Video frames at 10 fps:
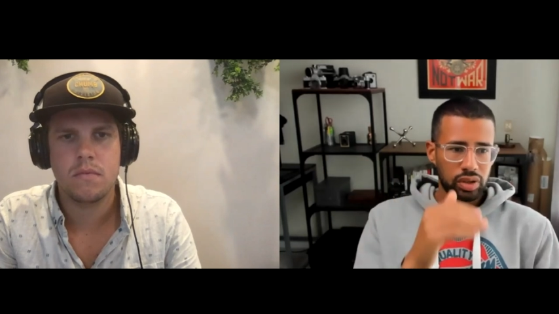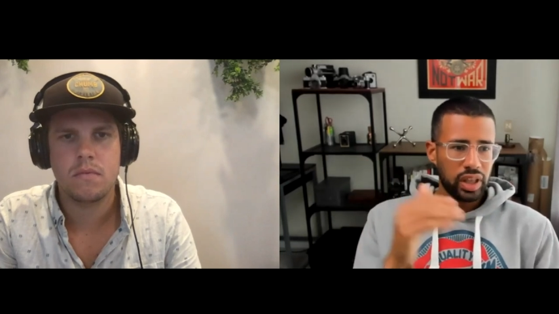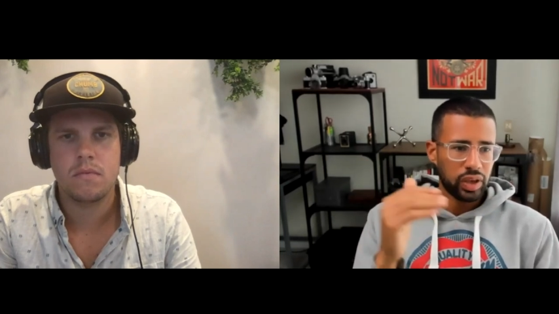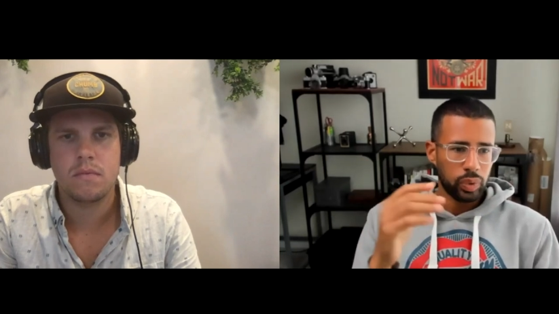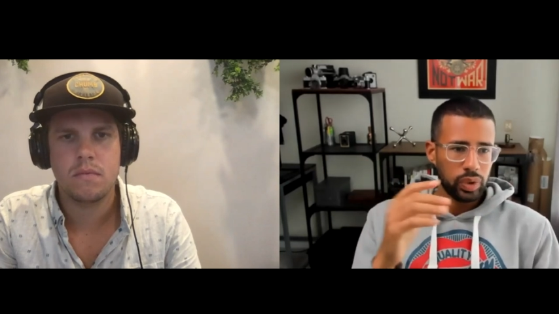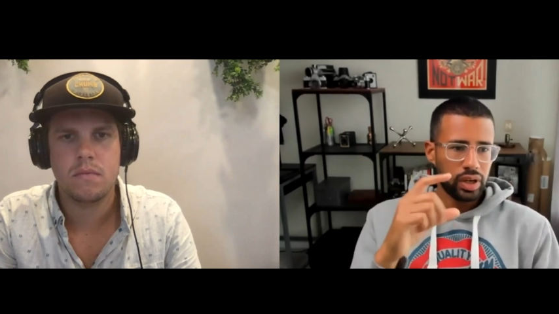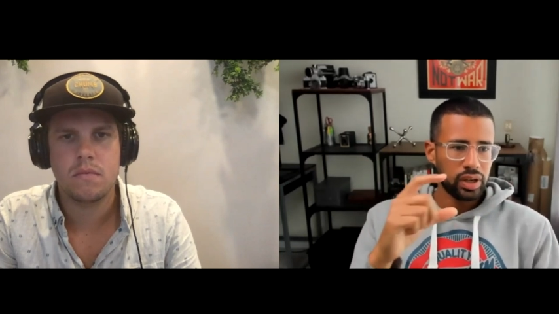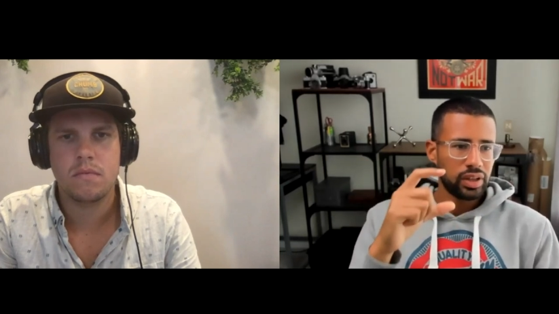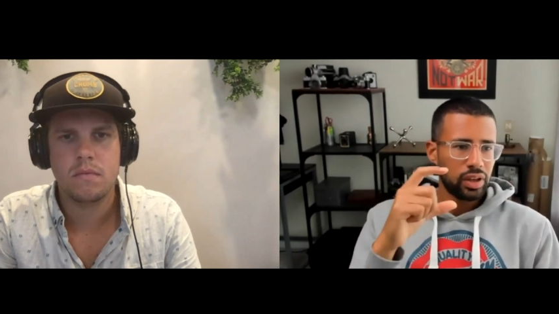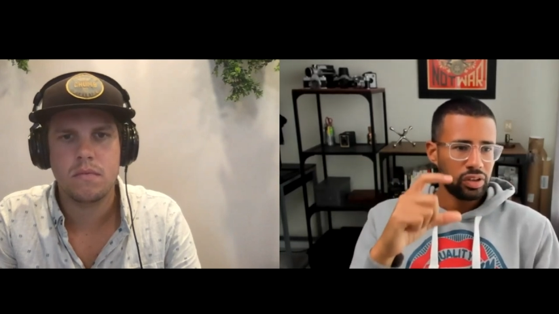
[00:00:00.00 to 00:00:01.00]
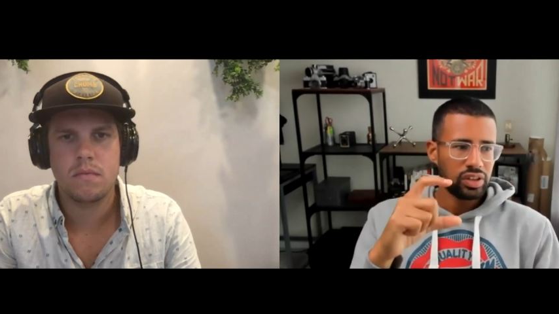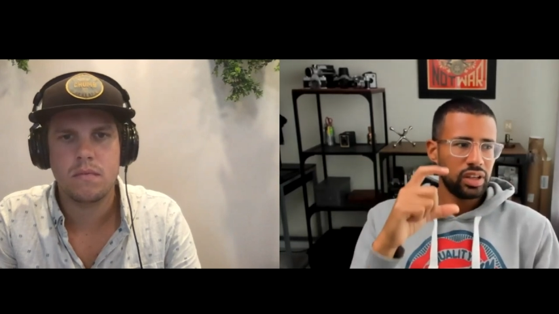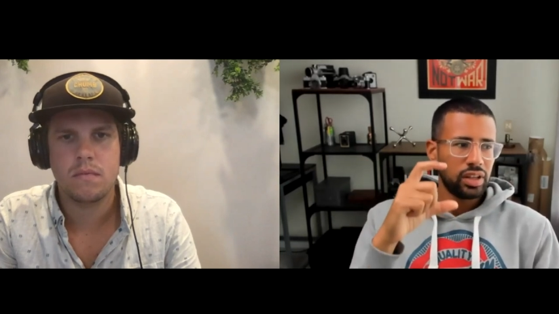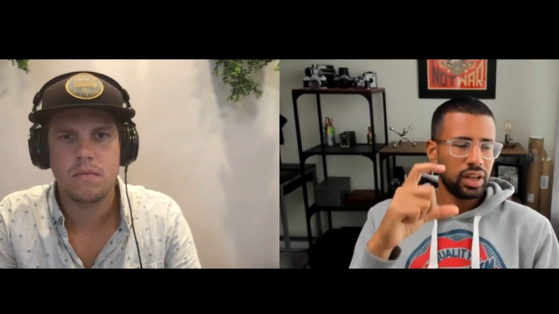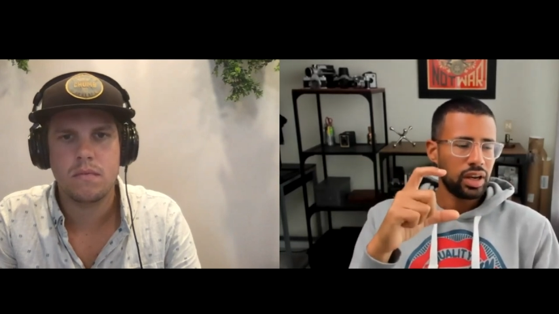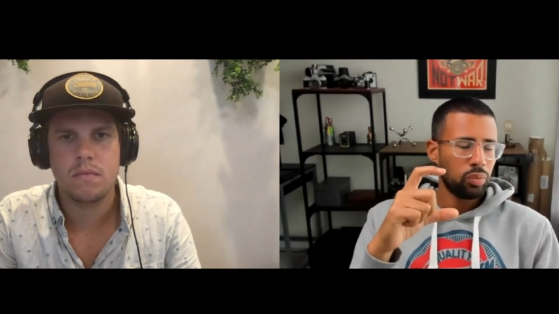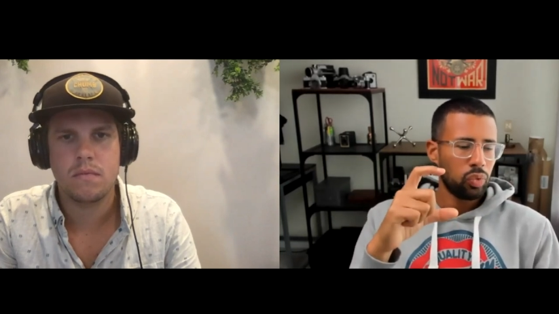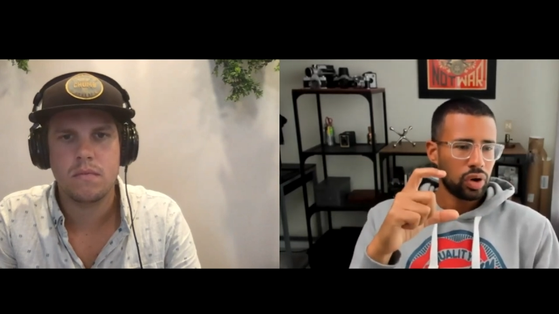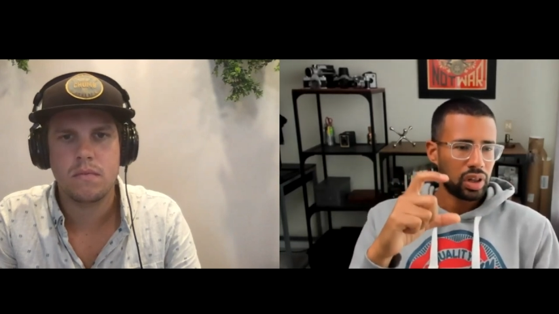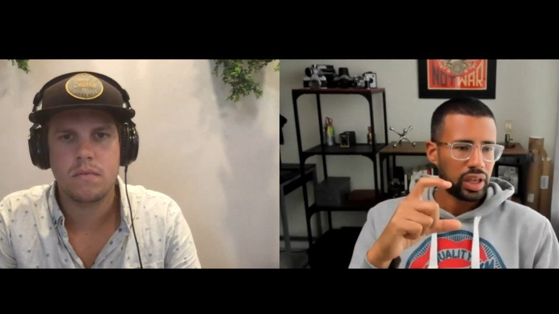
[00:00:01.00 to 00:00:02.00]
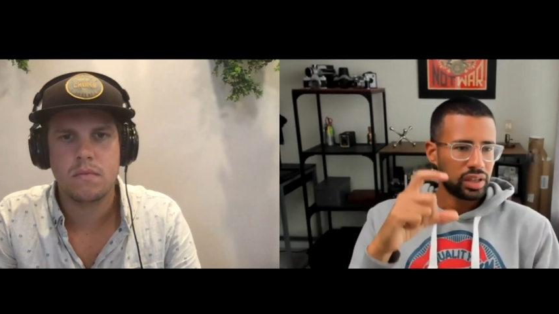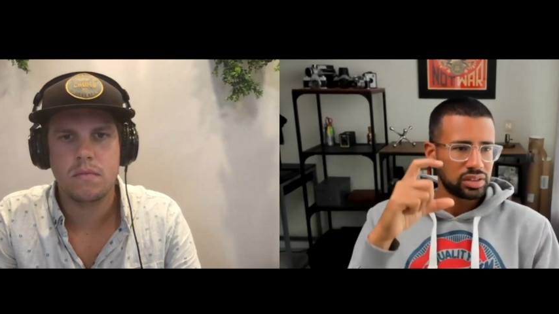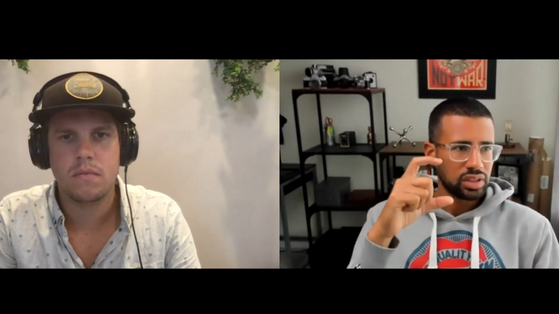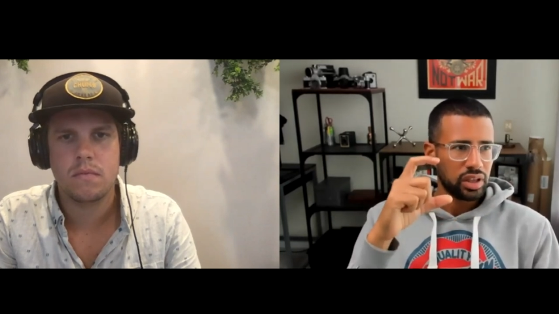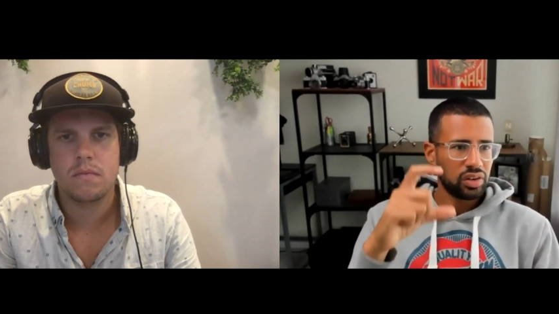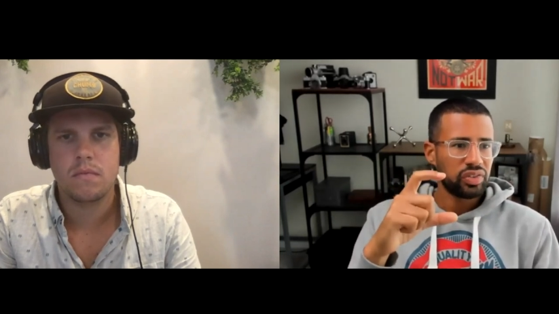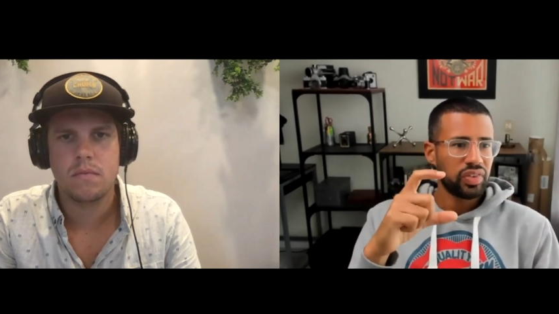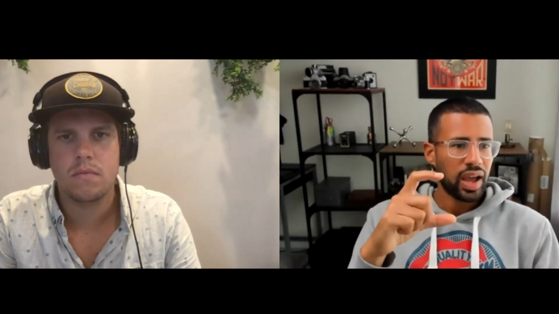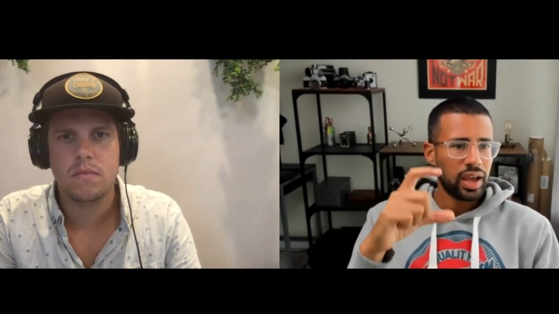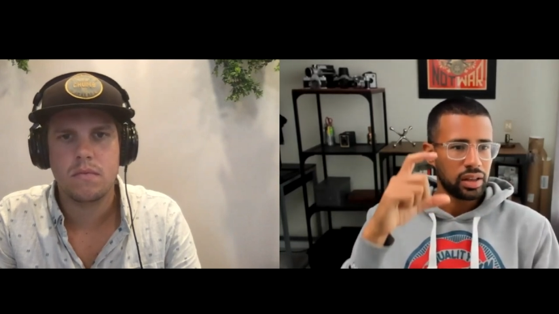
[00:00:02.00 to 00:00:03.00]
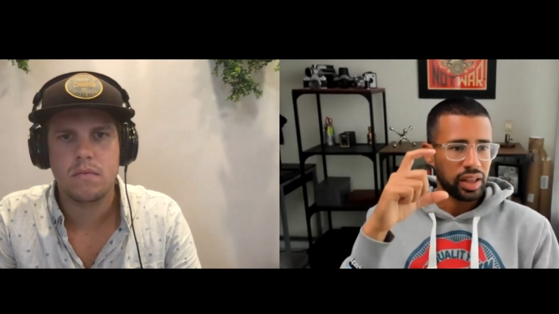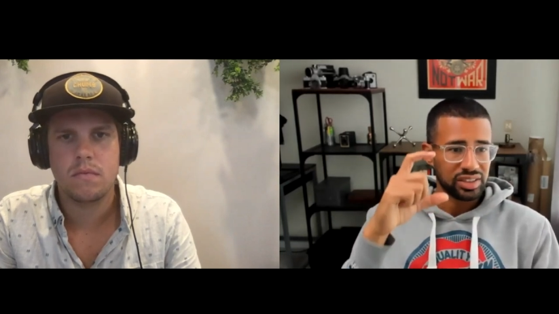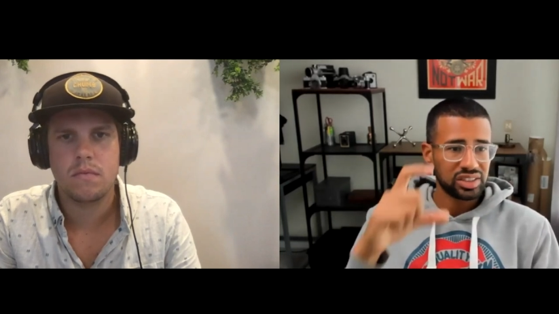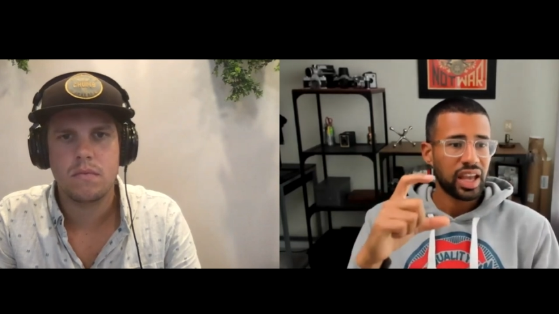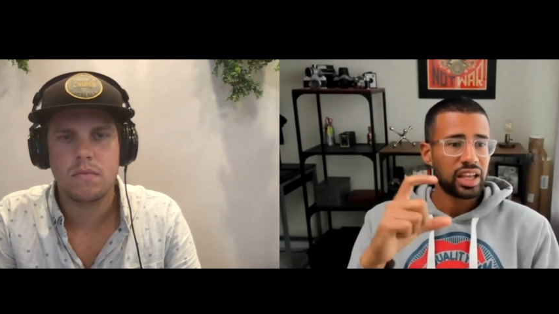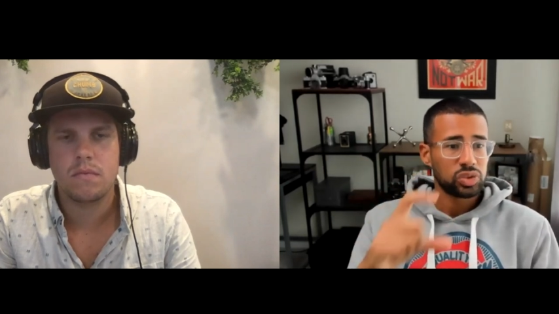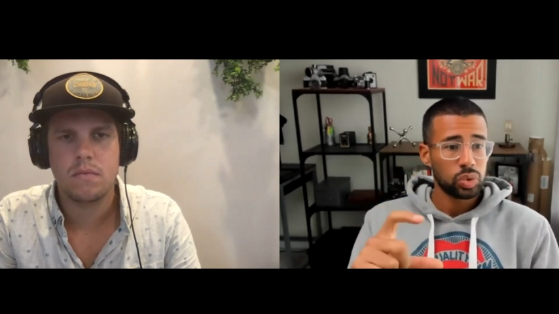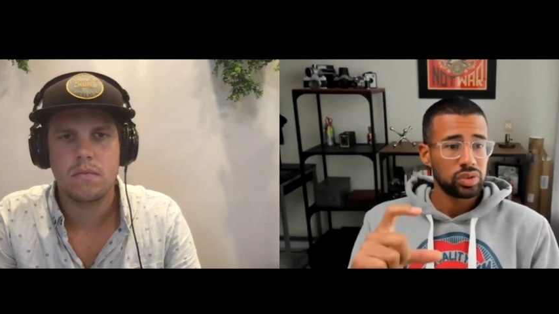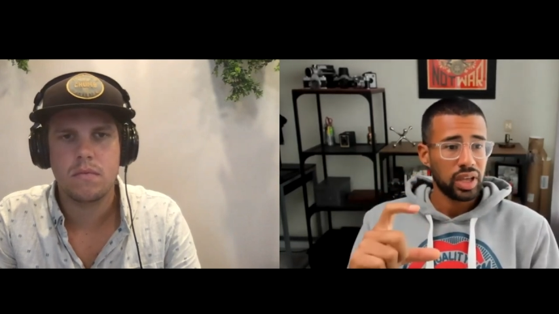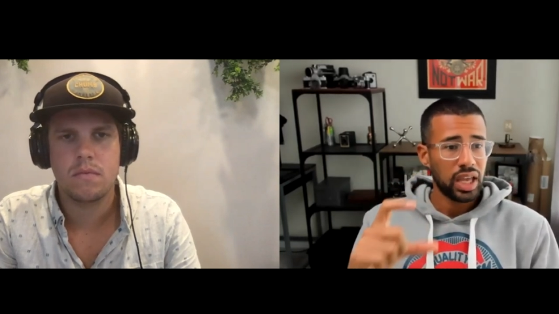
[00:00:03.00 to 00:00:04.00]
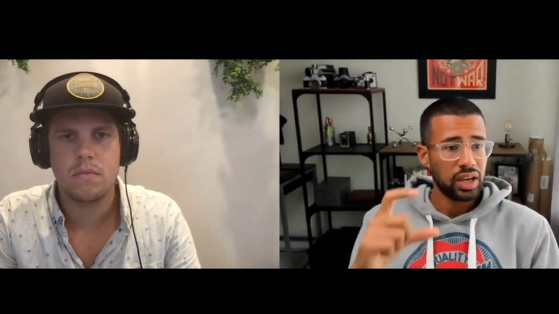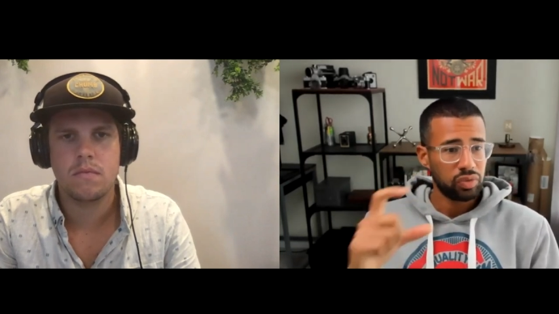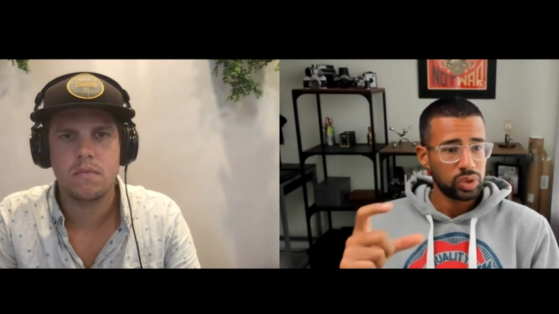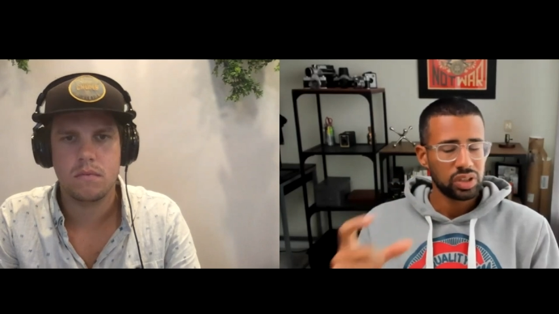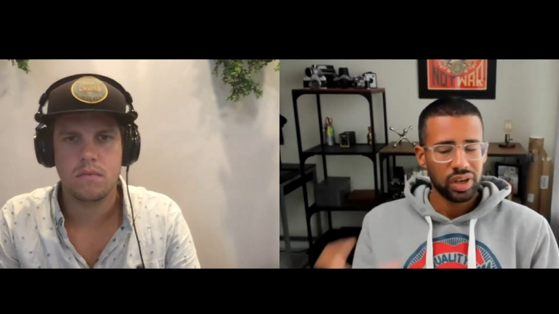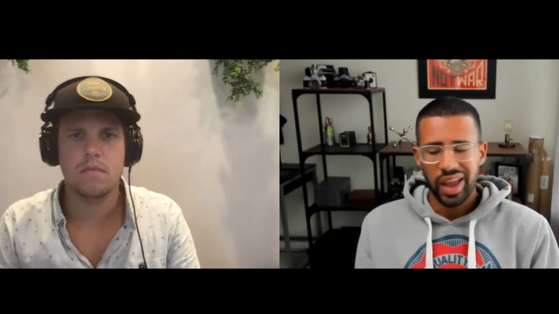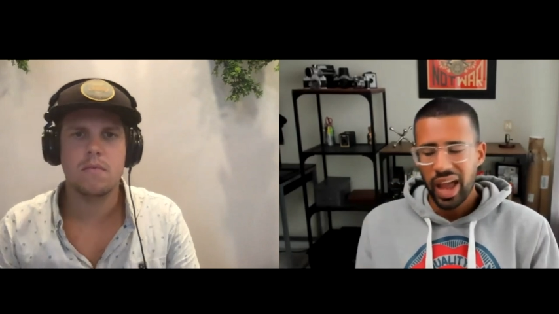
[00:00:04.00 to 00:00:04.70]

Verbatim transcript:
Speaker 1: like we needed they, they needed more like a solidified like scheduled date of what's gonna